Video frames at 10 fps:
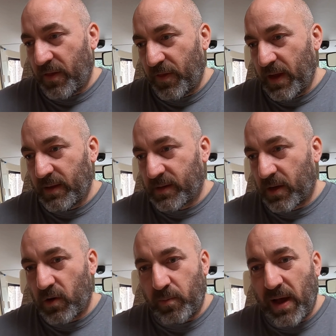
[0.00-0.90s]
I think the
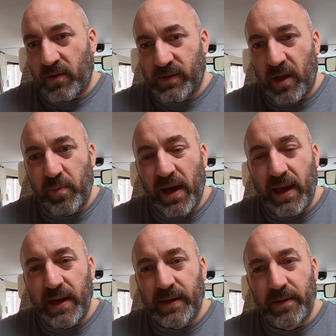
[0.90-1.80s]
solar panels I
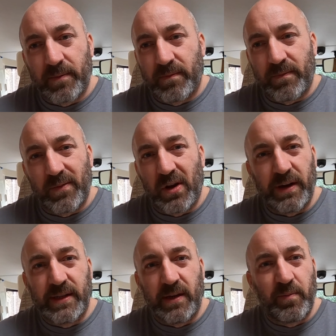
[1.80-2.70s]
paid
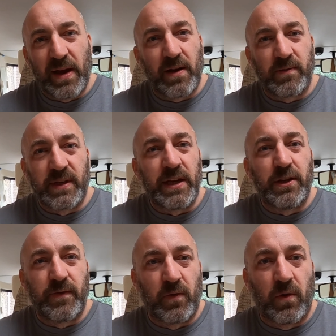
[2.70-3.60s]
£90
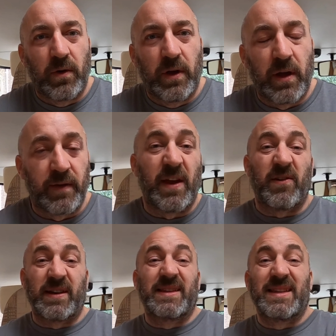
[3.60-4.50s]
each for, and
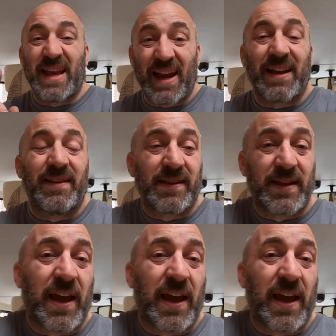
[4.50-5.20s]
they're exactly the